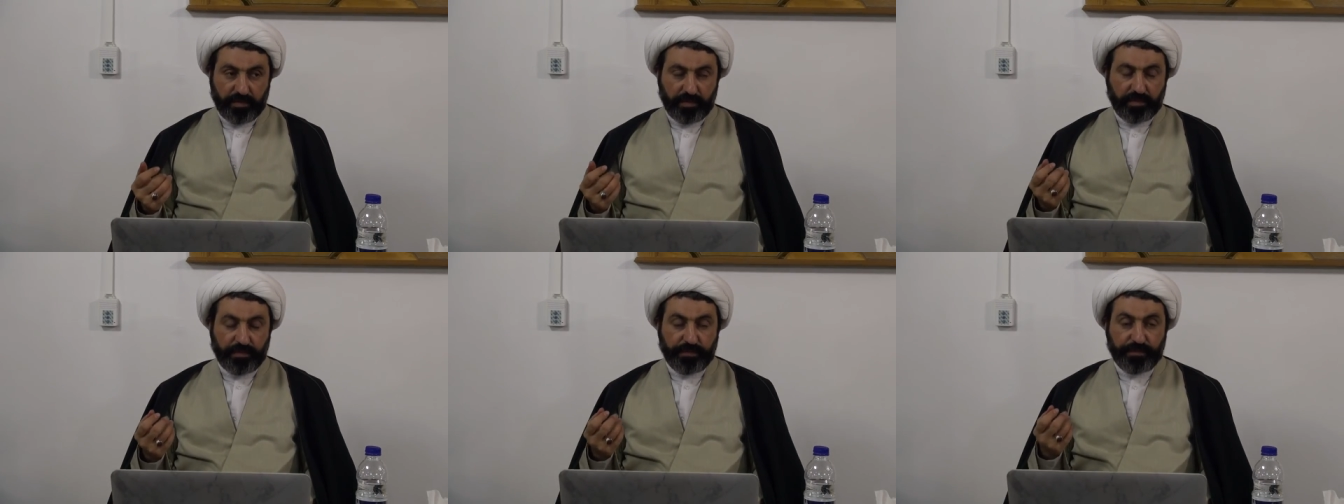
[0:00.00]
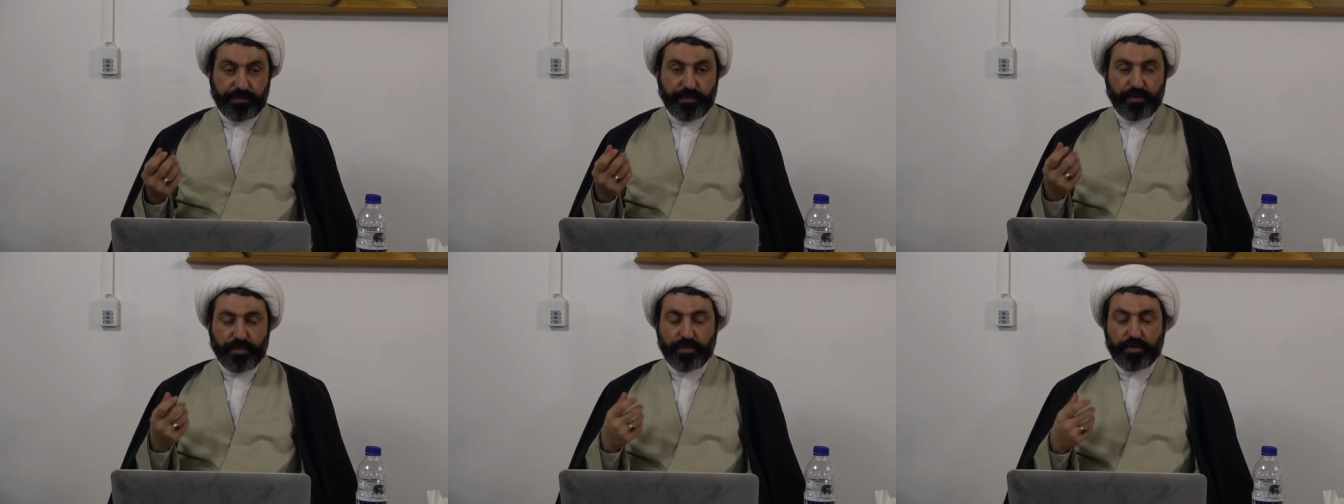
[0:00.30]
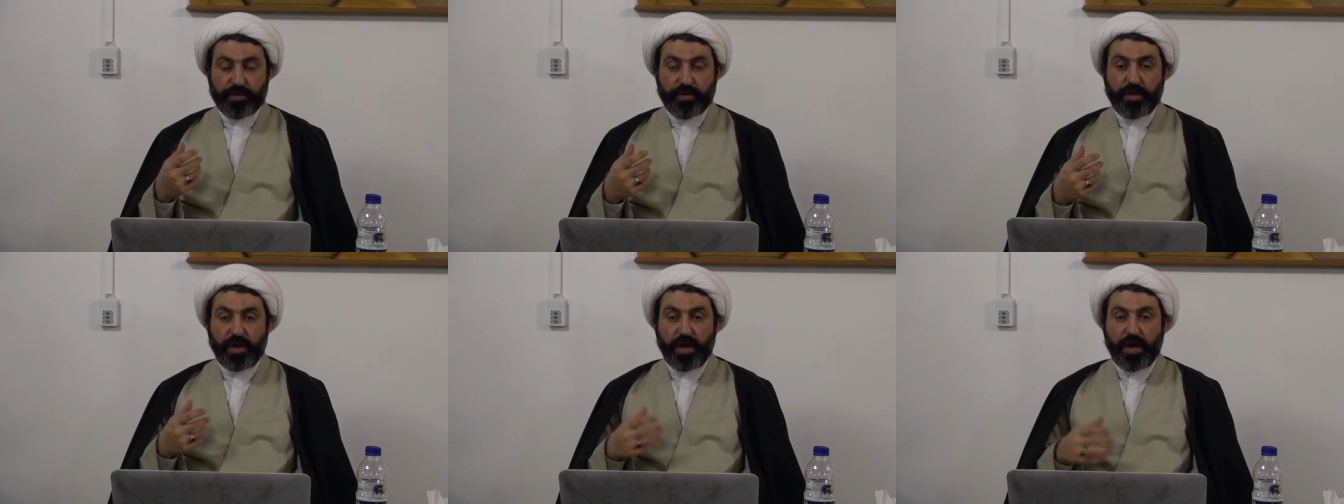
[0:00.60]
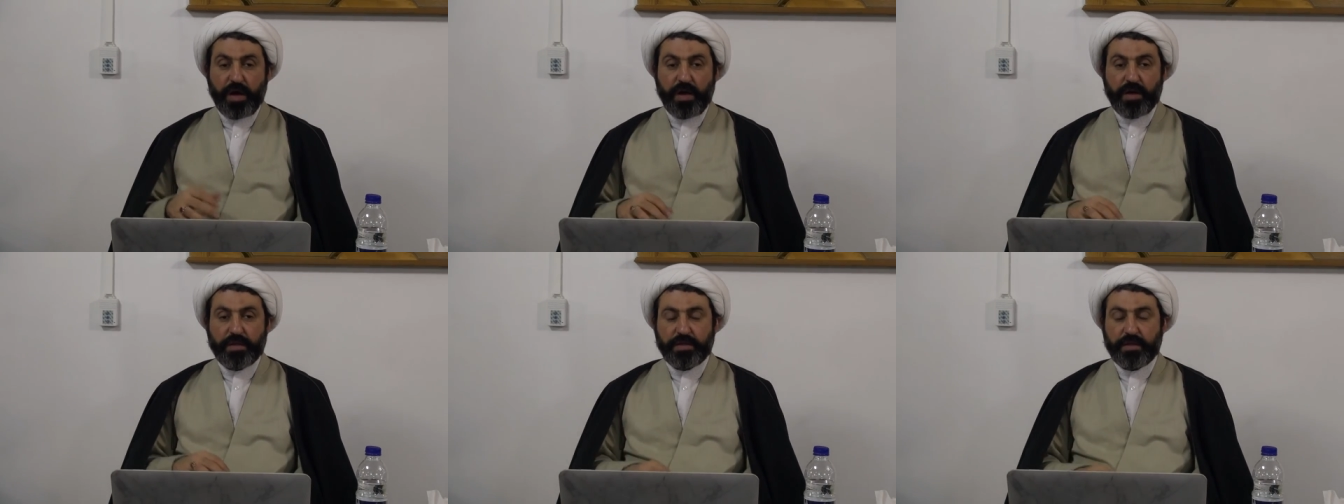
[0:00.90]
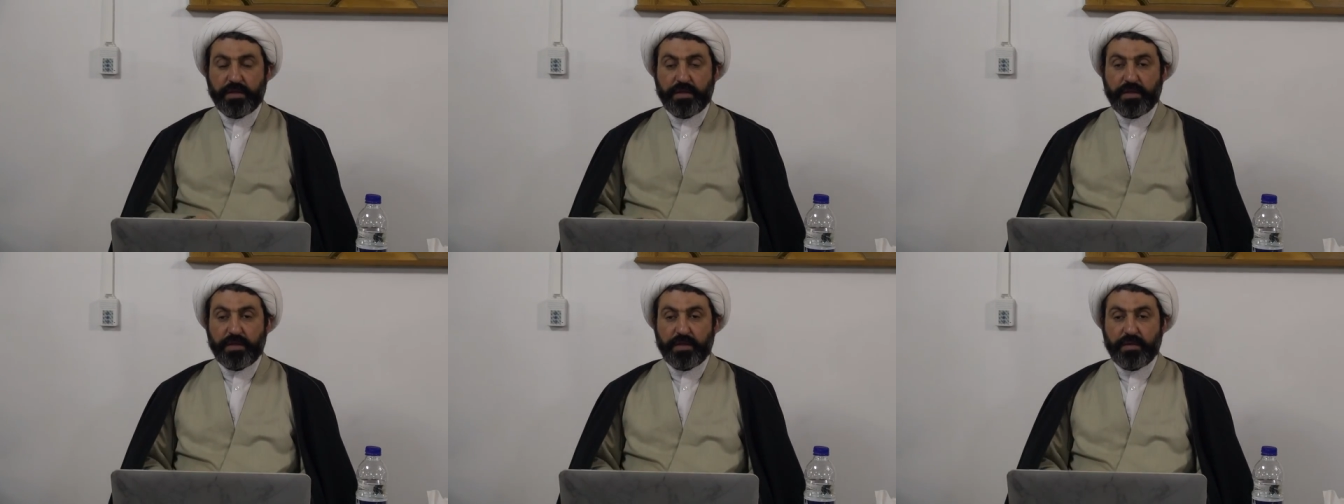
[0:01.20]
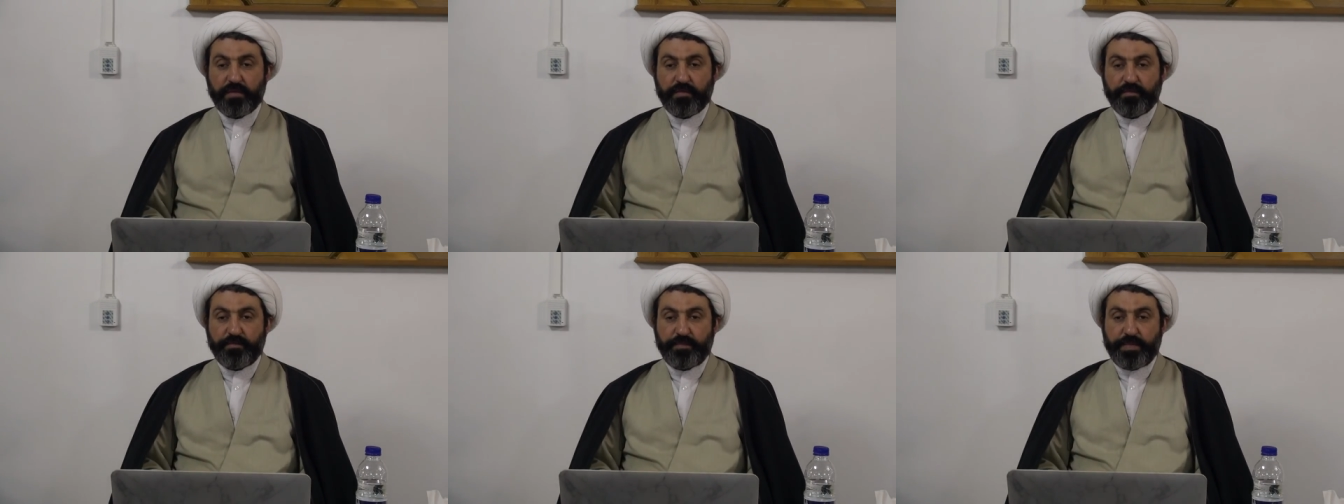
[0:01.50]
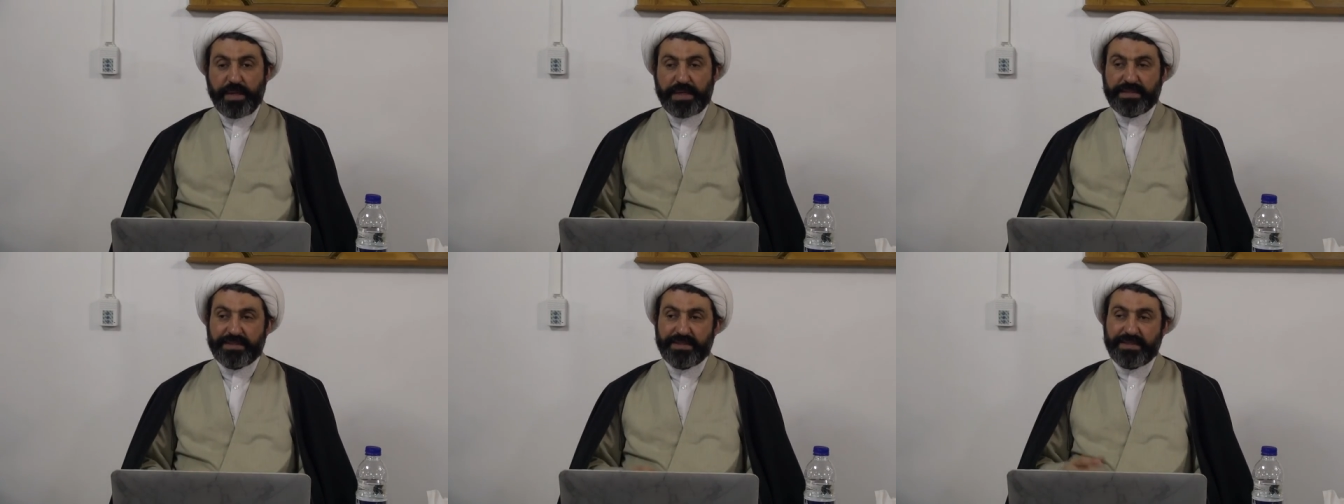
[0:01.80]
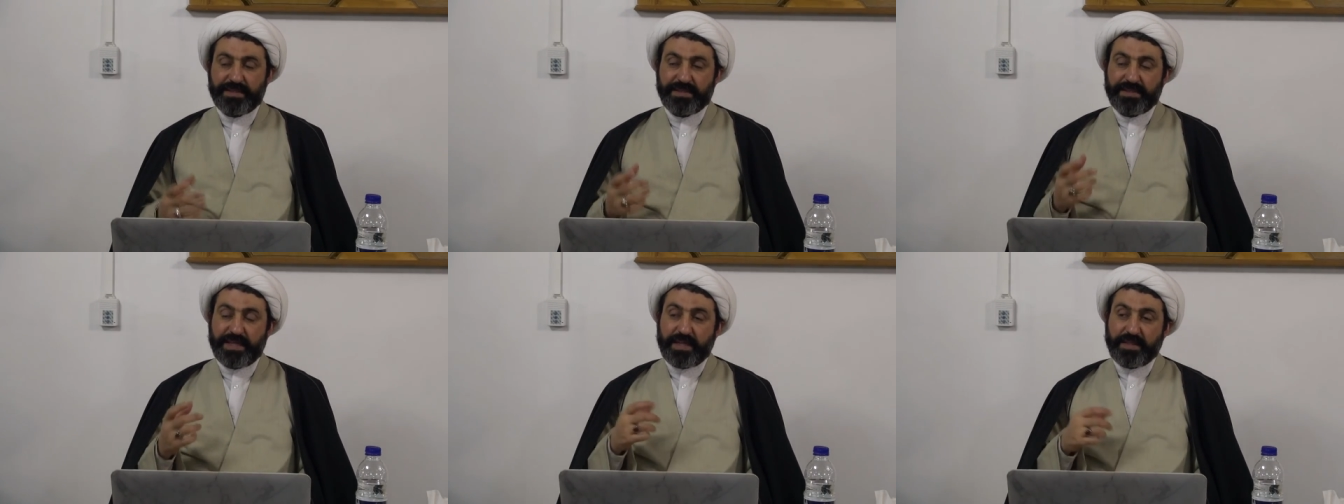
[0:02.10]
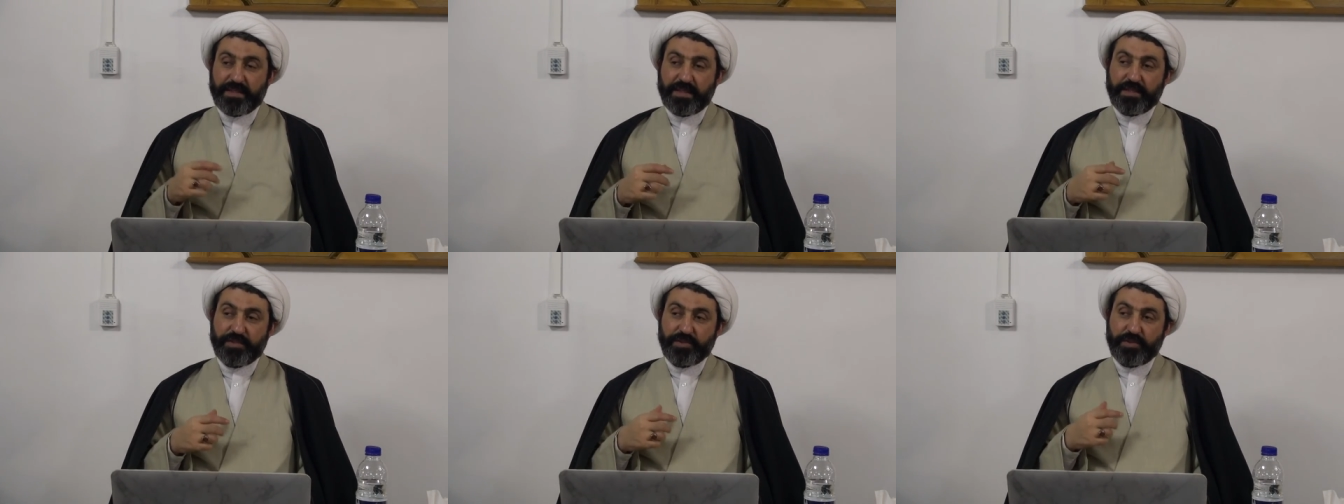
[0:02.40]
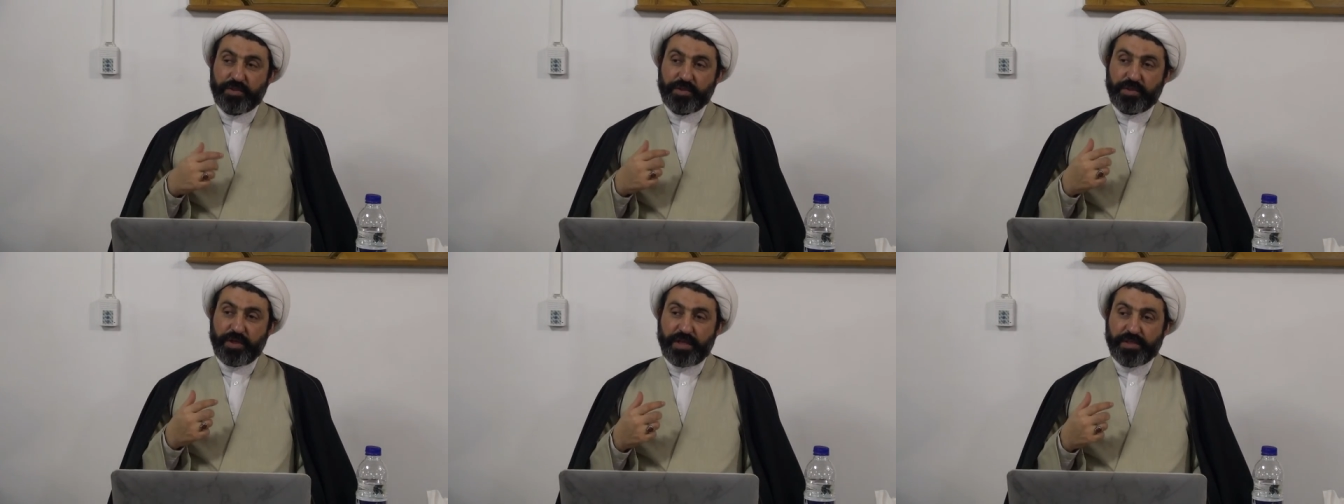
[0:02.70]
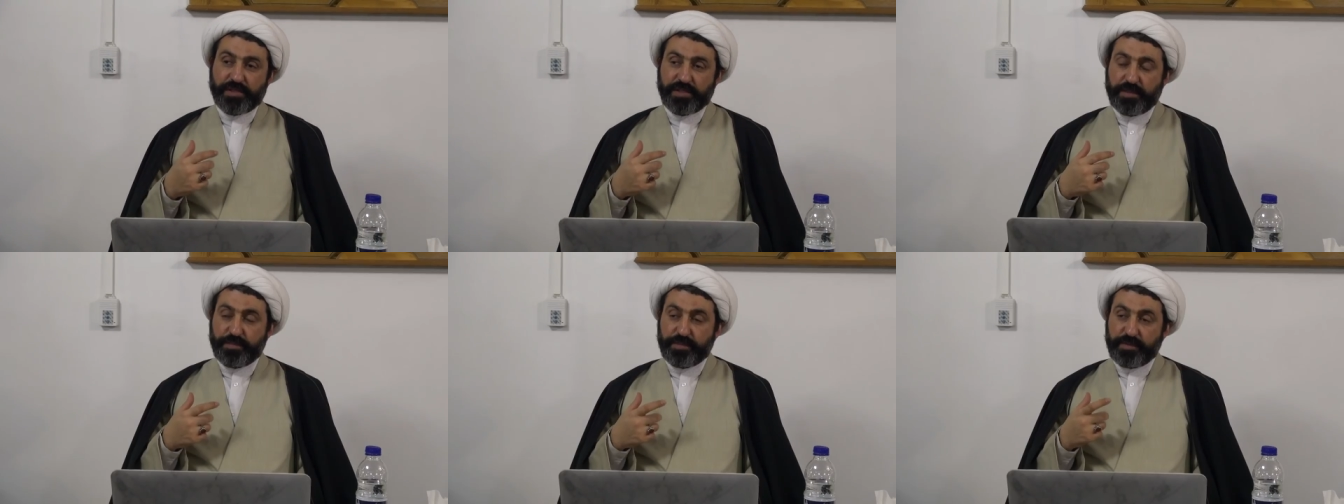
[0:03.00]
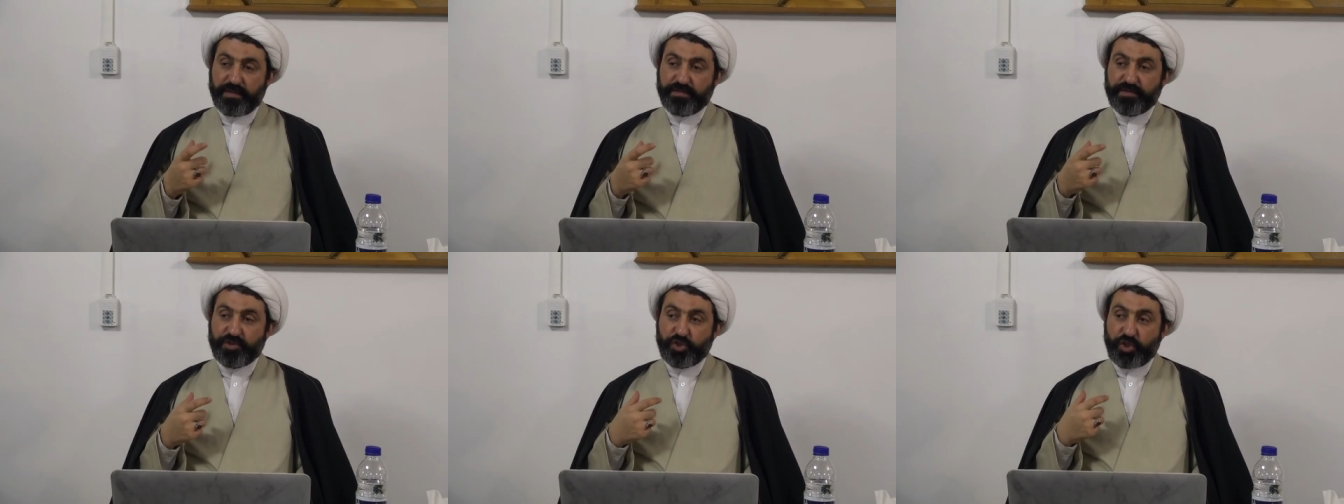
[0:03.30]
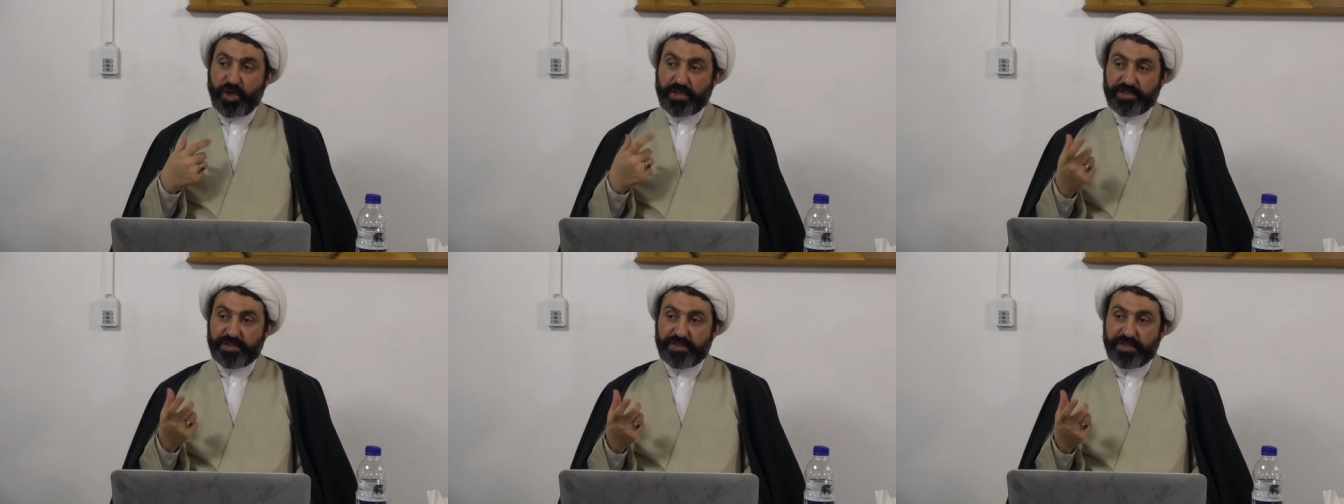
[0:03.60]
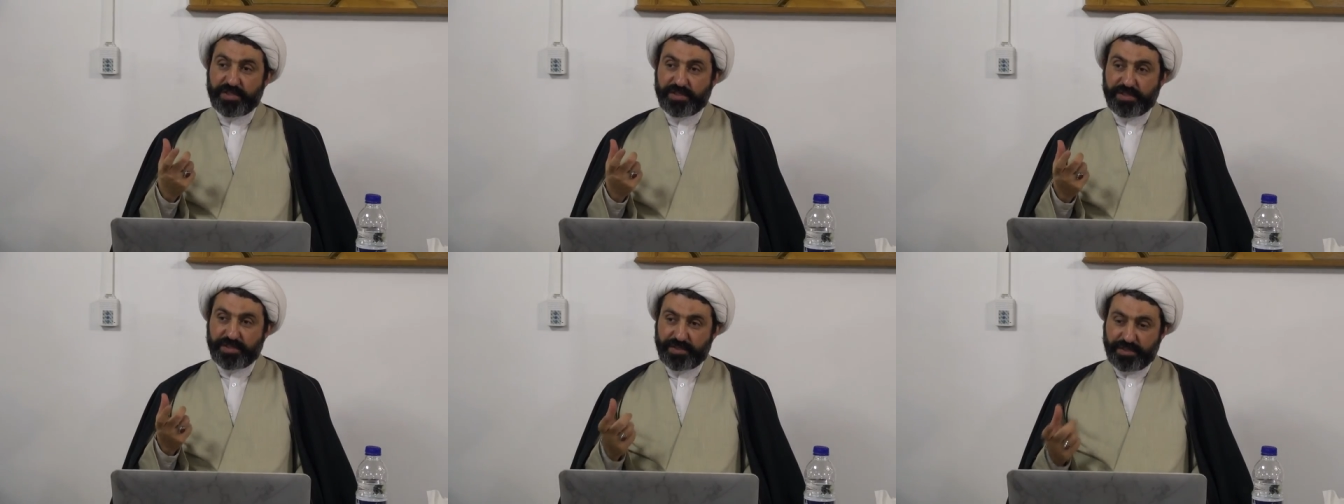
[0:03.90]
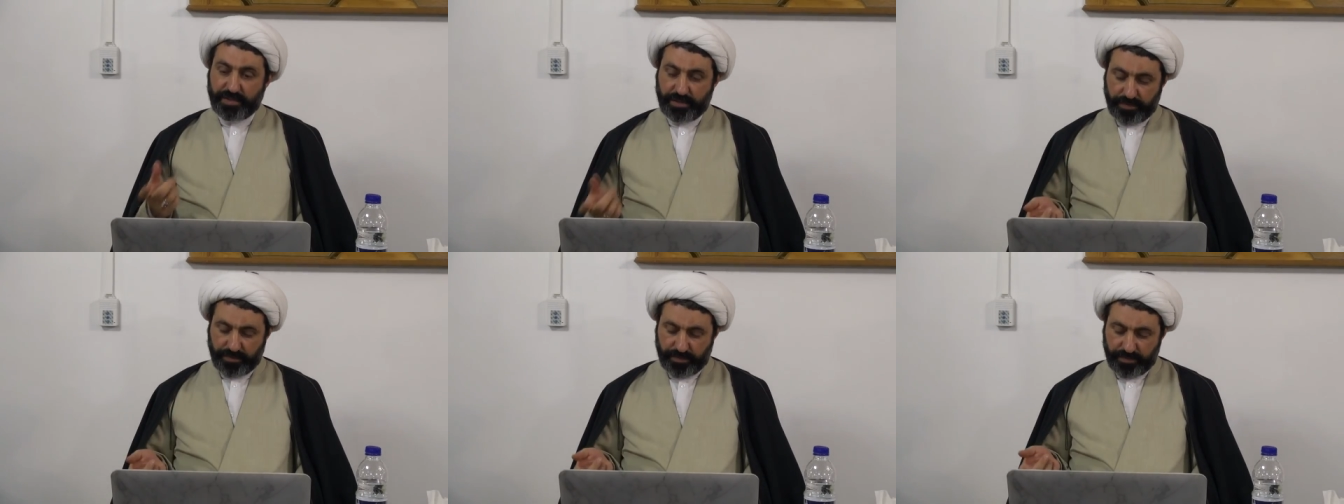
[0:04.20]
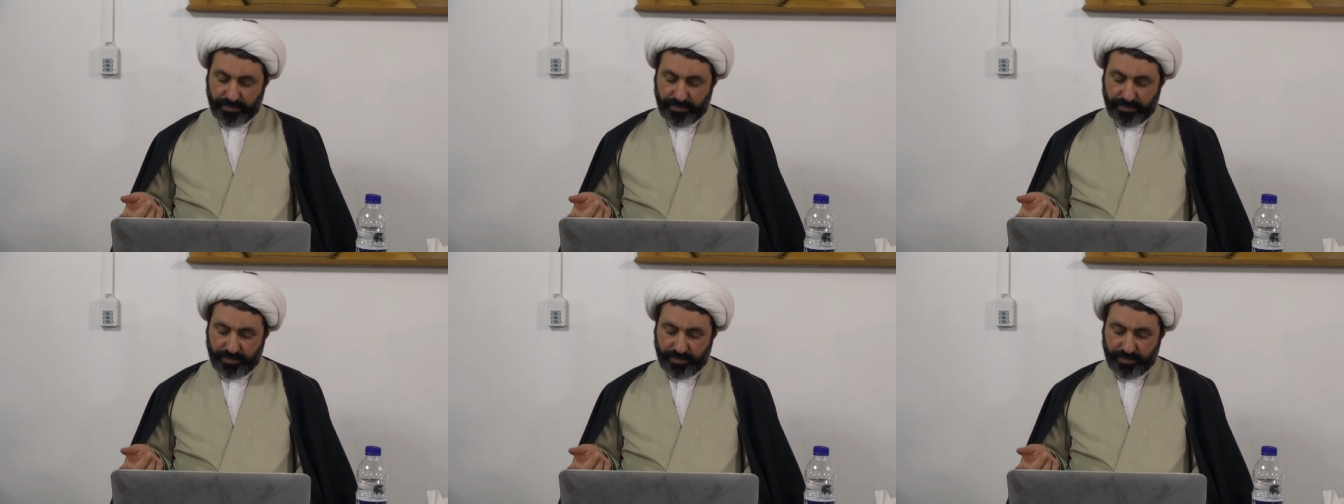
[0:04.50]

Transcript: for God better than the concept of justice?